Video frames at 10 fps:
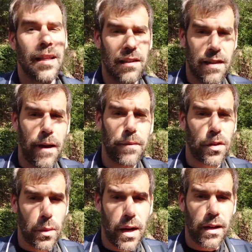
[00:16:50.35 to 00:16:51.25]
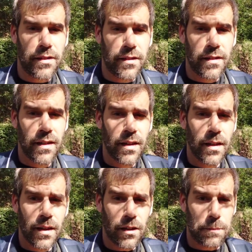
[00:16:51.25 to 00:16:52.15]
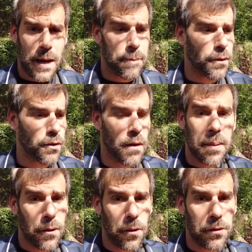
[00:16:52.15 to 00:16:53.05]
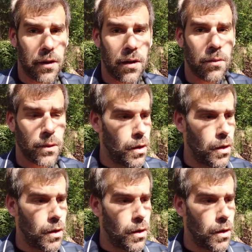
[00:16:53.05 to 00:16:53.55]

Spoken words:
And it's up to us, us people who are a bit older.